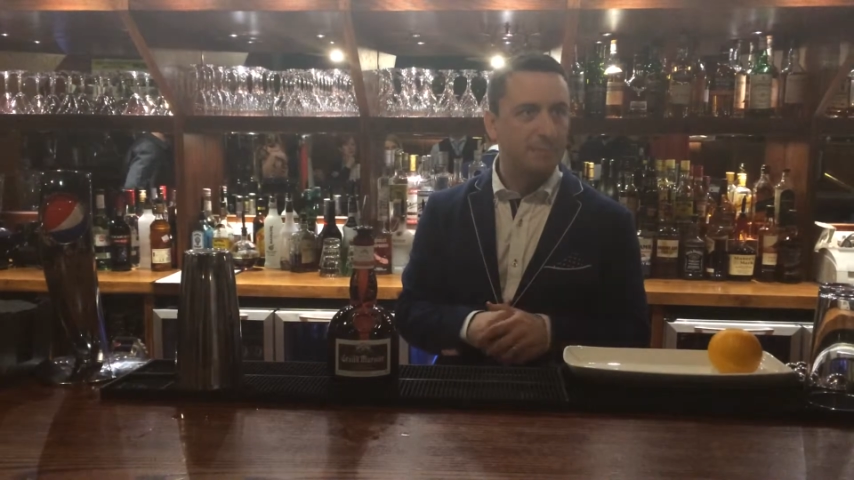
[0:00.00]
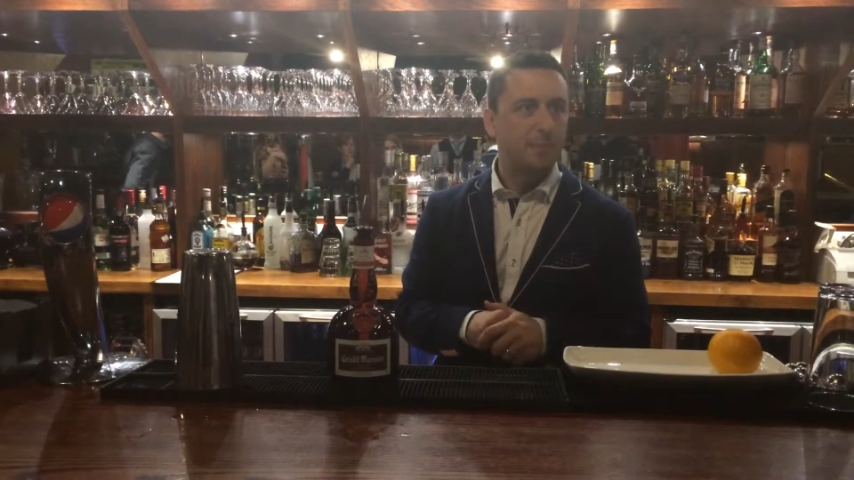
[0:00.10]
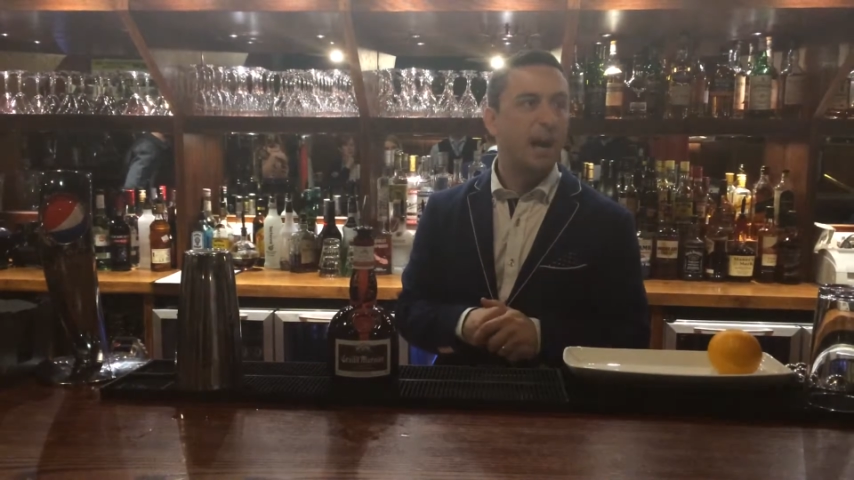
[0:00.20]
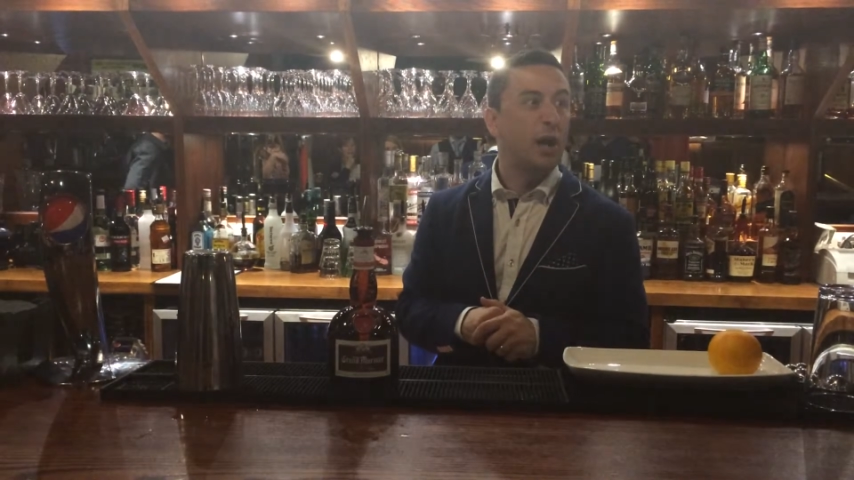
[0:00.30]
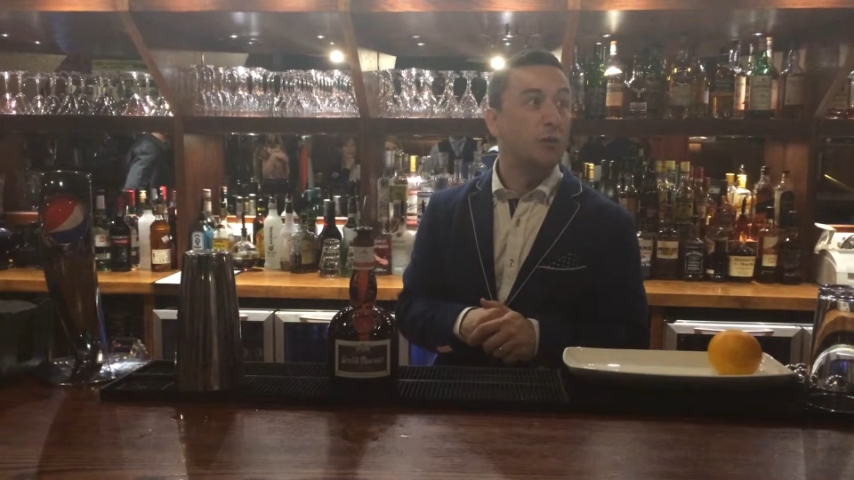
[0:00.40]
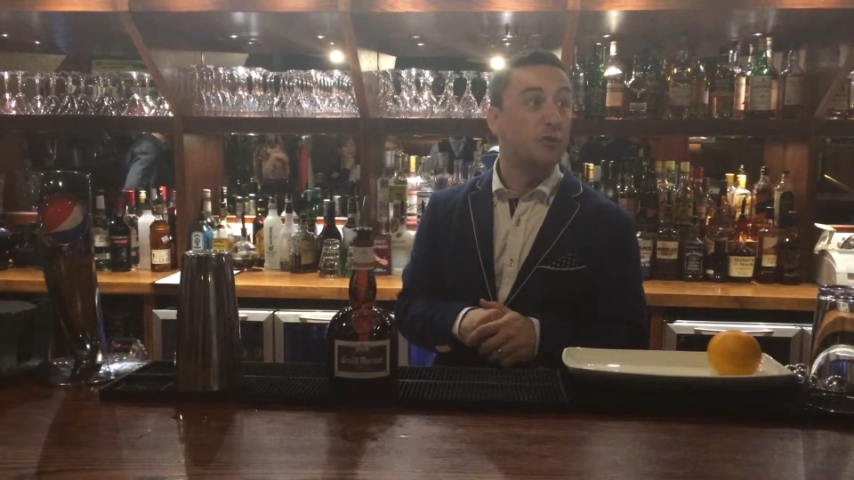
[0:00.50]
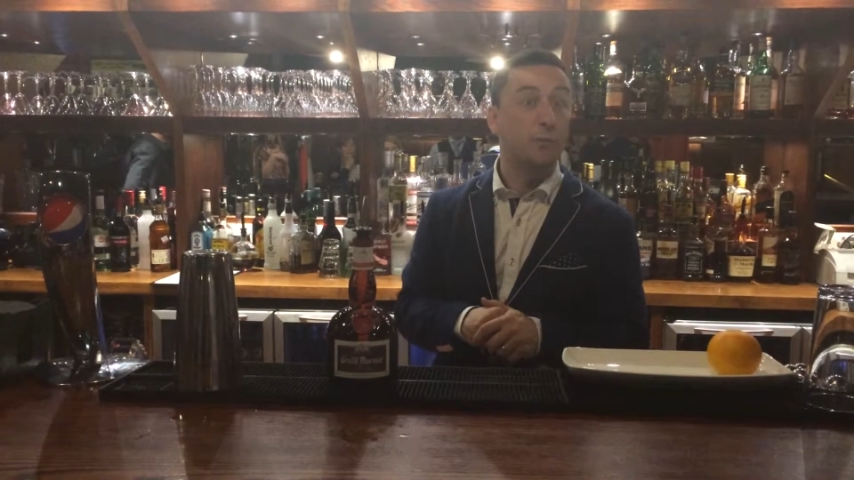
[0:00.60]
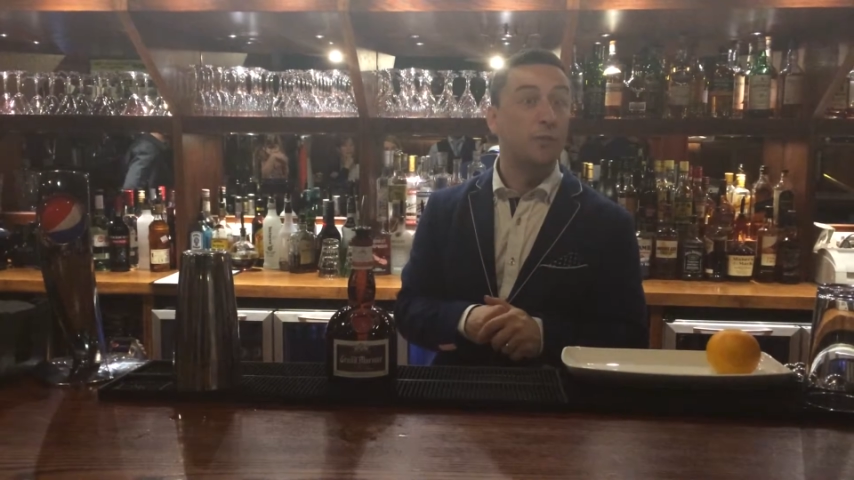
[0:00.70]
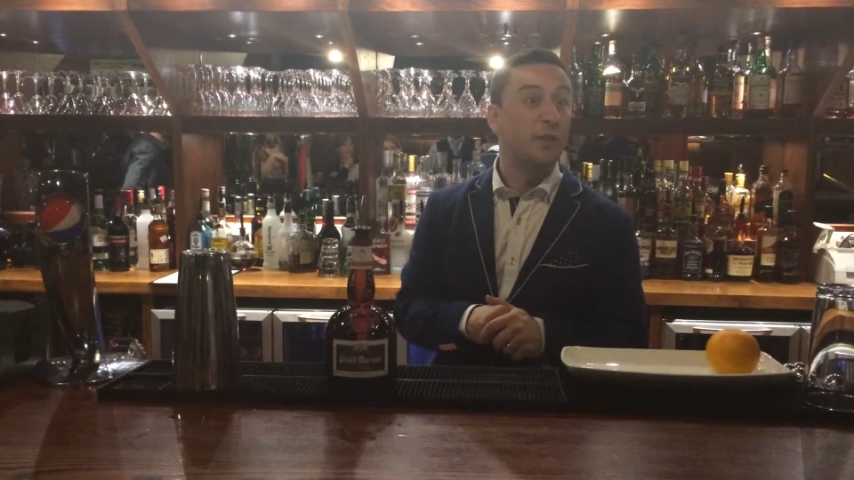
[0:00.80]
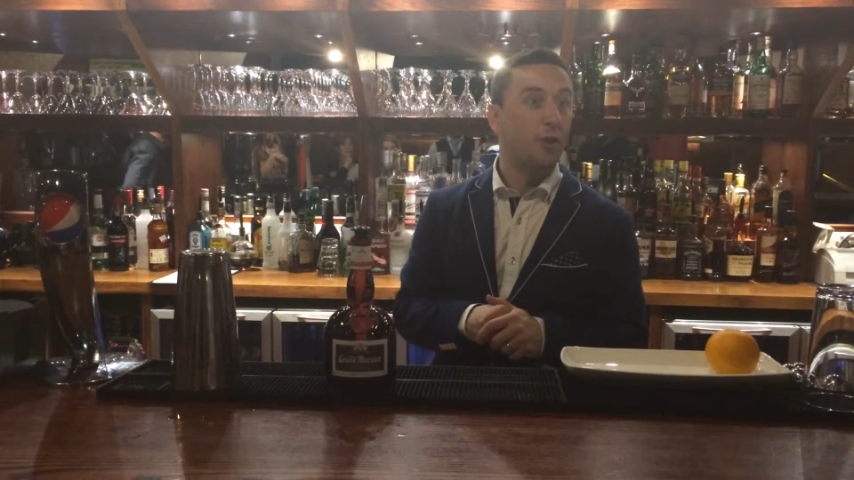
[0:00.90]
sparkles
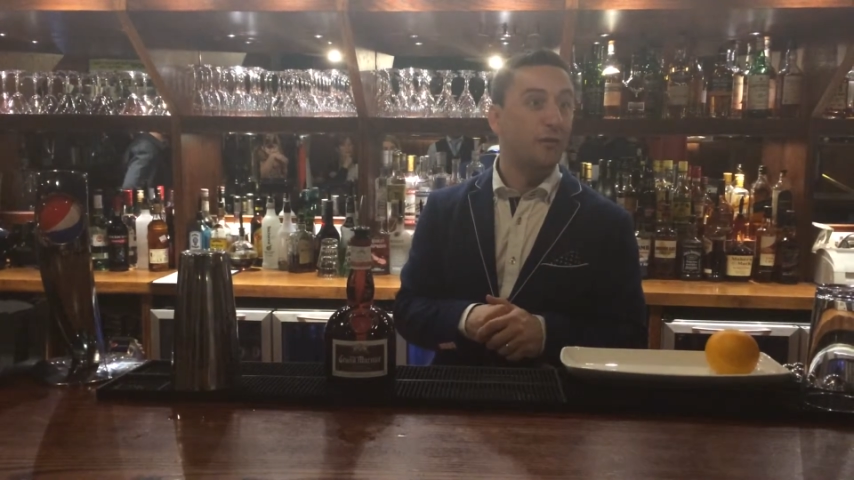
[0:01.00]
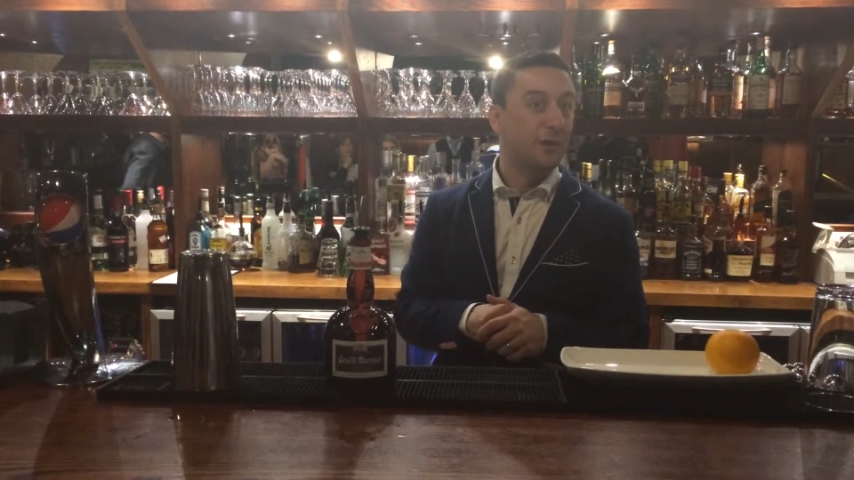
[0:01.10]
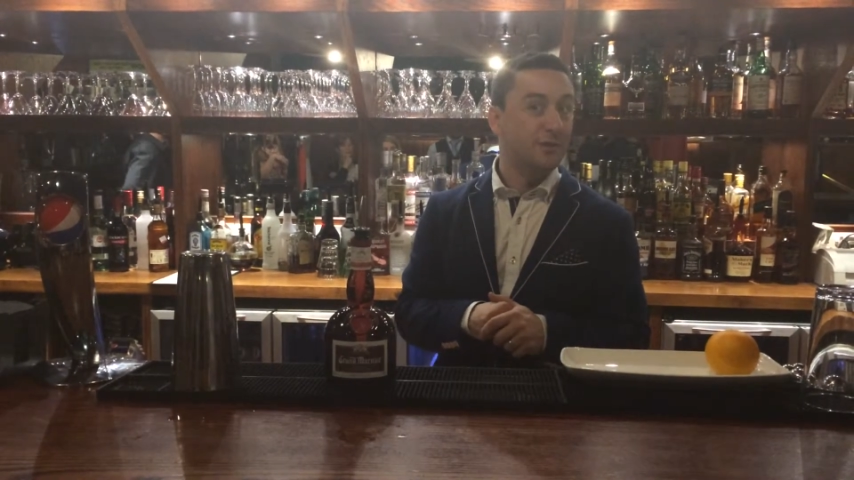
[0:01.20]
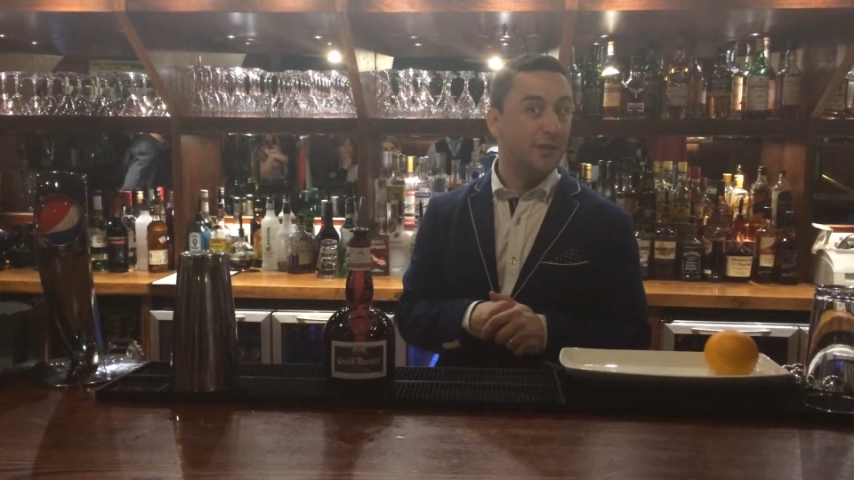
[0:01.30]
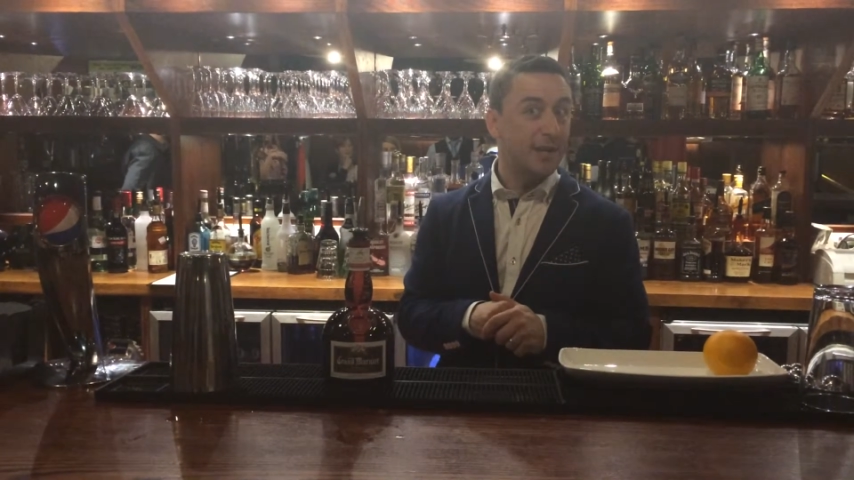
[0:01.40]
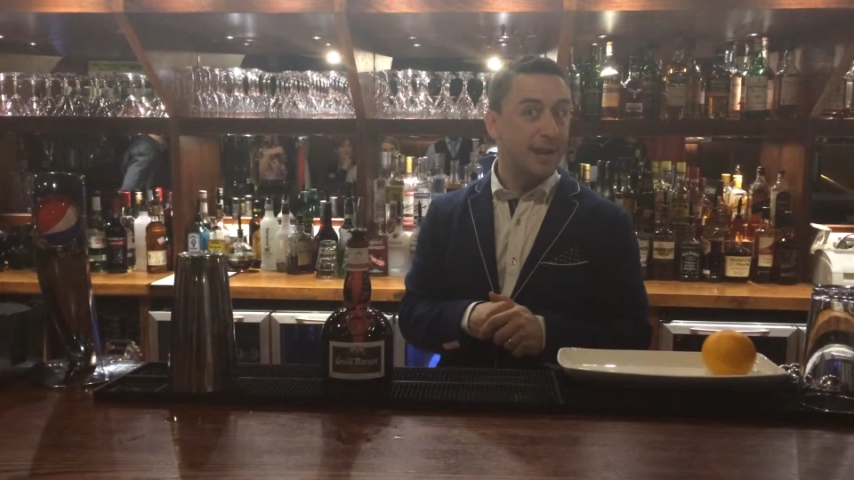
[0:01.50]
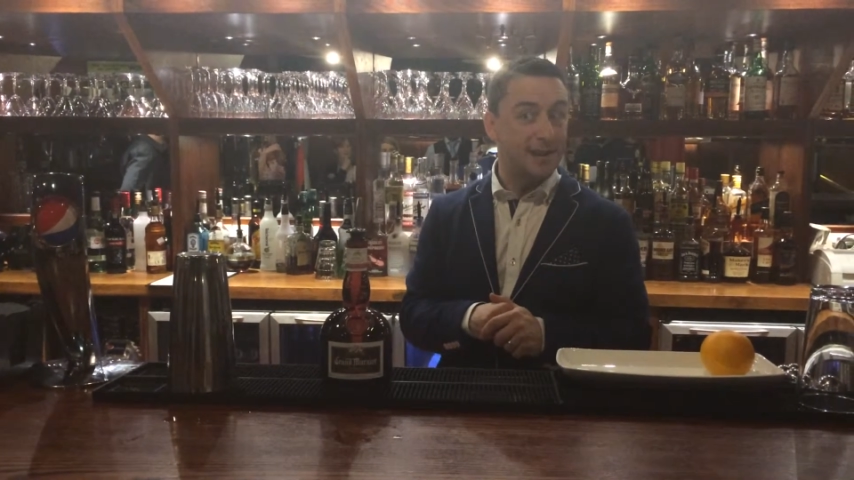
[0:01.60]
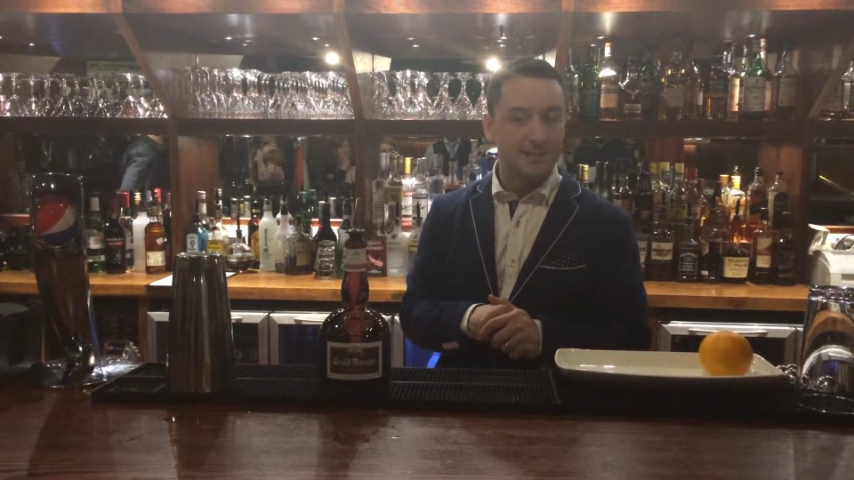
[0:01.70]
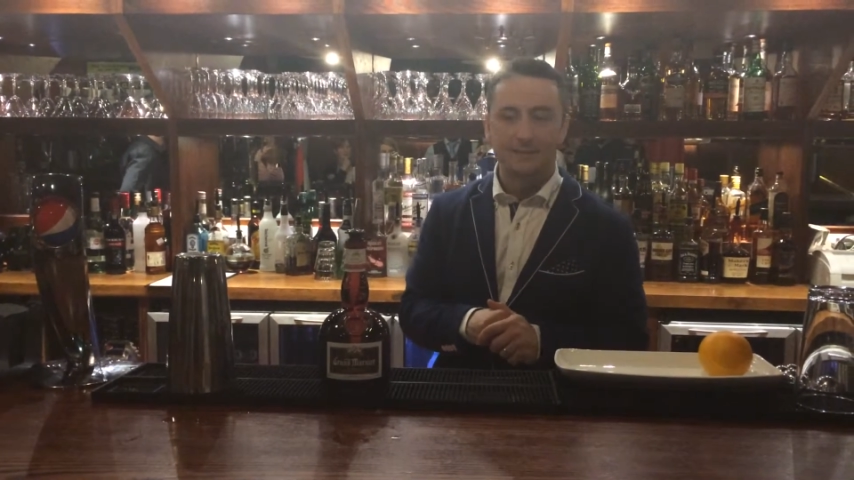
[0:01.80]
with orange in it.